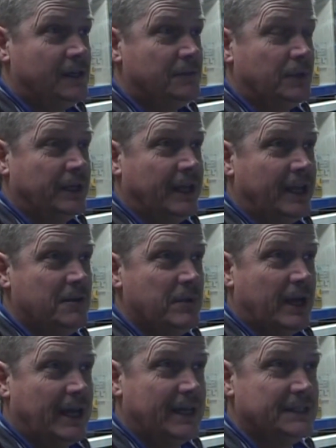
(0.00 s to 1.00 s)
My
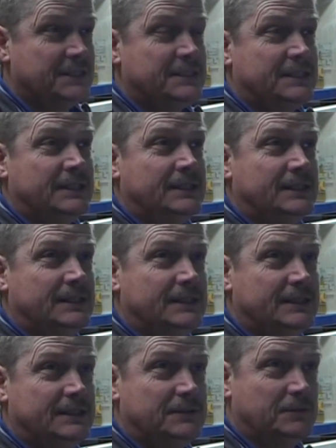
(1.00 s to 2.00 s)
neighbour has
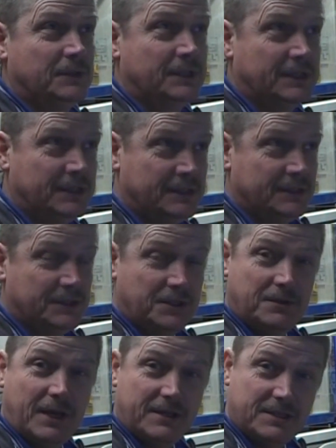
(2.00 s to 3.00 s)
one
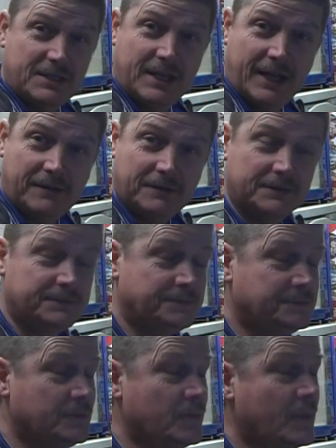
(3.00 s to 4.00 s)
2 houses down,
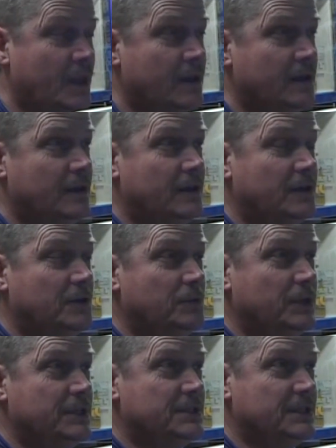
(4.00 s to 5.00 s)

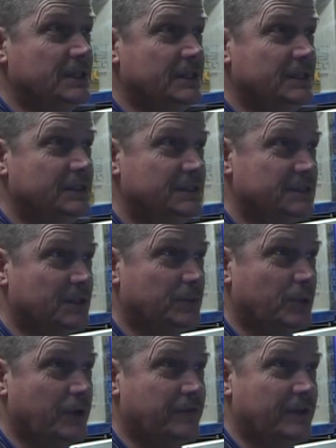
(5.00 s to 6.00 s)
which is a
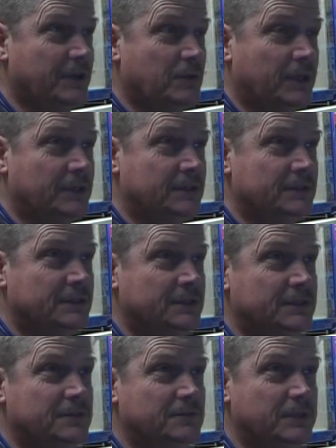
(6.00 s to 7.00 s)
Britvic one
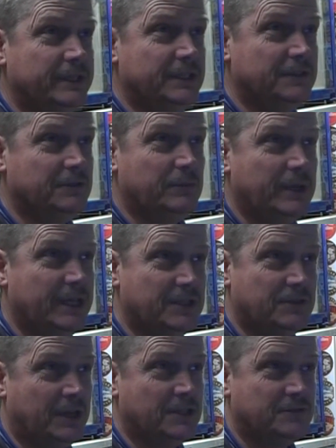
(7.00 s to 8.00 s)
with a bare
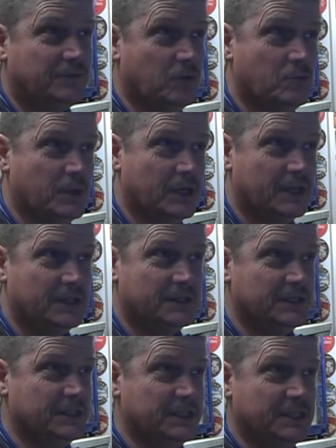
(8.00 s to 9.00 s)
transformer,
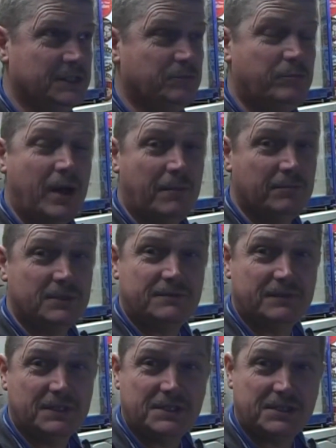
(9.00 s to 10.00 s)
the pumps
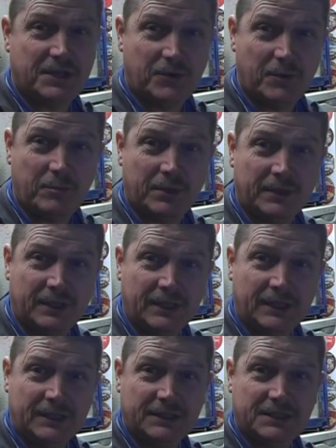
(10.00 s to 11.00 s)
for the syrup,
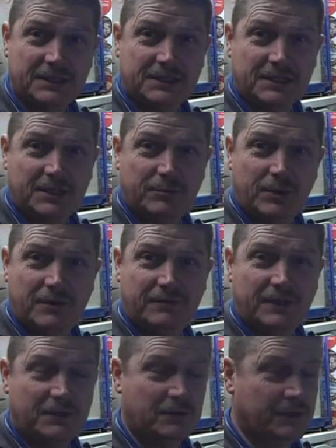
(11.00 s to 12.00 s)
because it's a
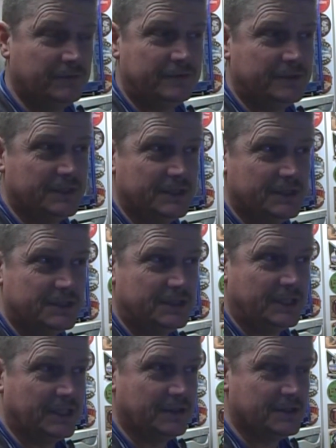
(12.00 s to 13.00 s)
Britvic one for the,
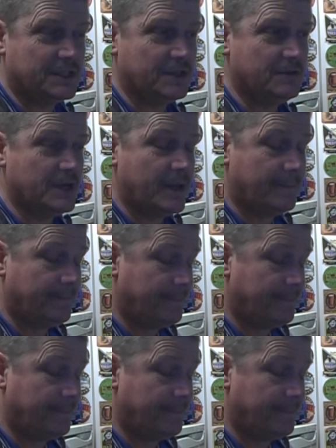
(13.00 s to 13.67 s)
you know, the soda.